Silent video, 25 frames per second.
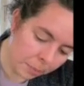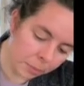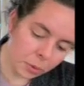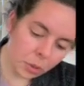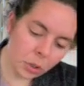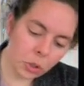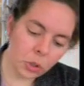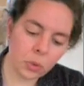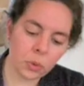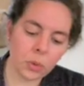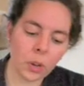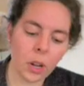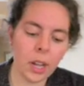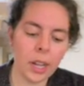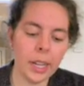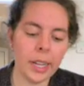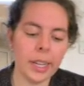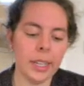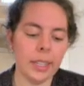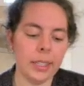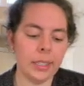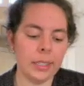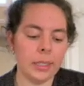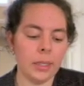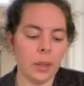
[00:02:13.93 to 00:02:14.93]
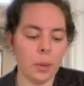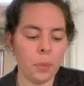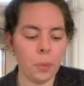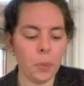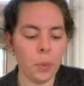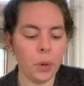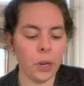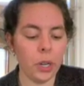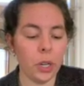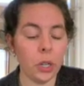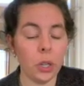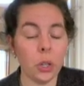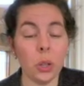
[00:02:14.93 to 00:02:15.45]
Draw it
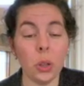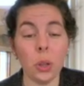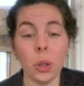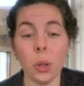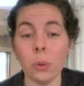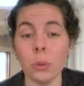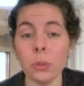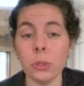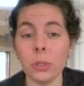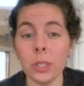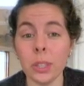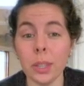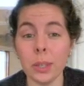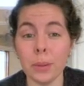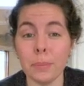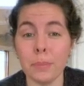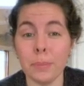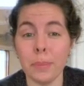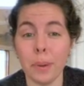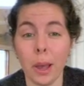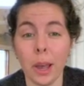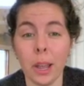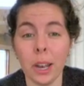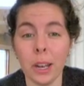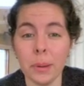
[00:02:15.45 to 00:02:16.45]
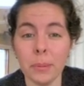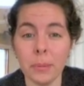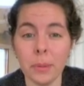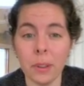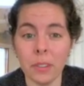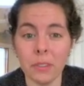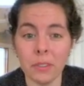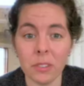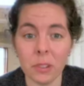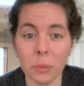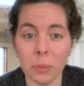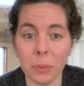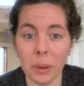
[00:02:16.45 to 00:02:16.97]
somewhere close to the bottom
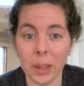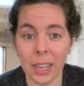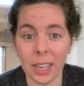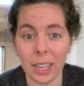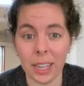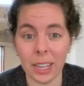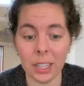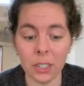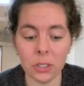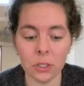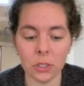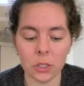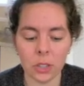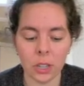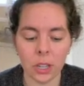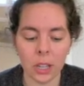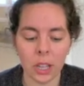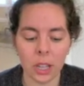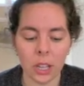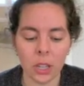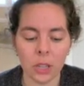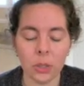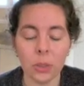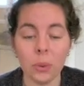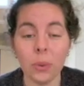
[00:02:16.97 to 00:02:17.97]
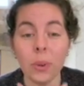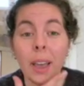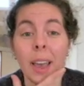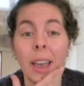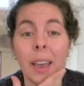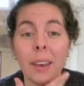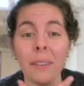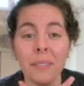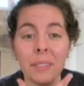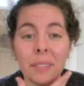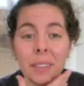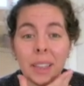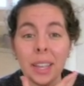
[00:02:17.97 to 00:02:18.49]
of your page, so
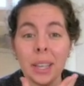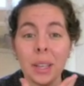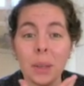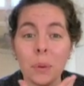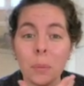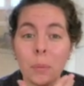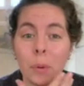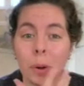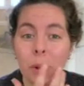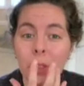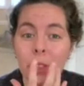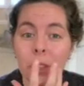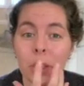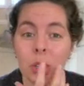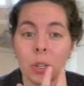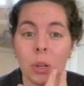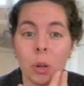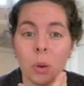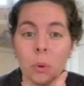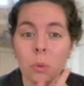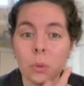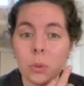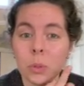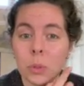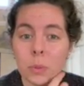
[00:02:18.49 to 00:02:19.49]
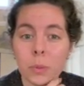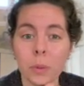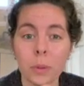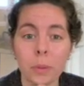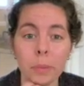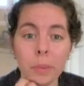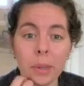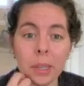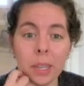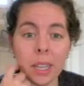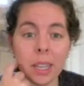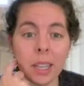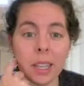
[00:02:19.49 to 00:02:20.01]
have like where the nose will
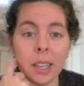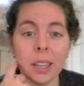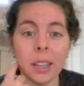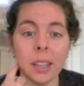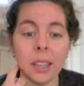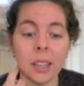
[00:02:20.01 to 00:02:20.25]
be,